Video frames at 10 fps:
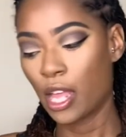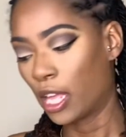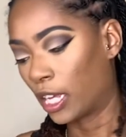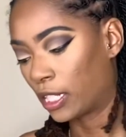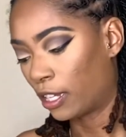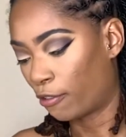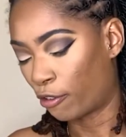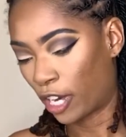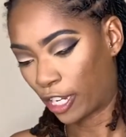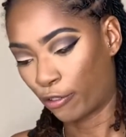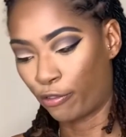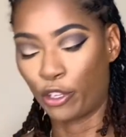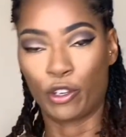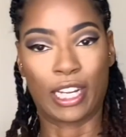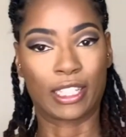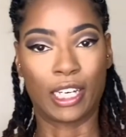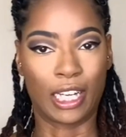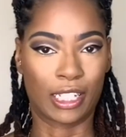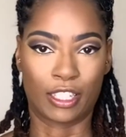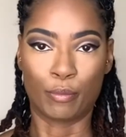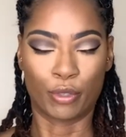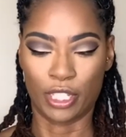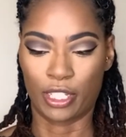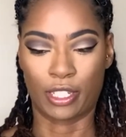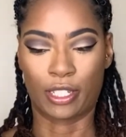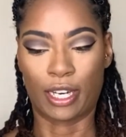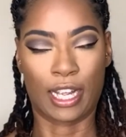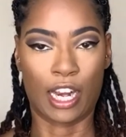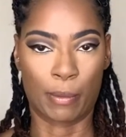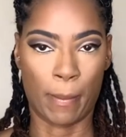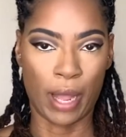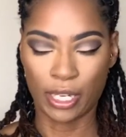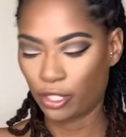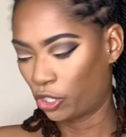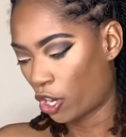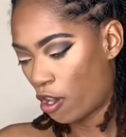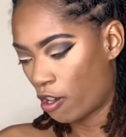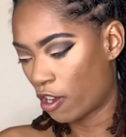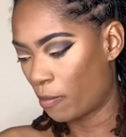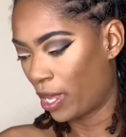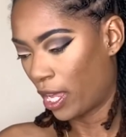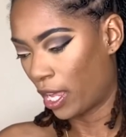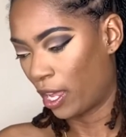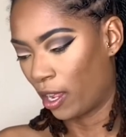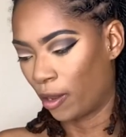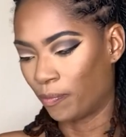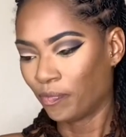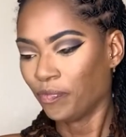except for like a few, like the Luxie brushes that I got at my BoxyCharm, and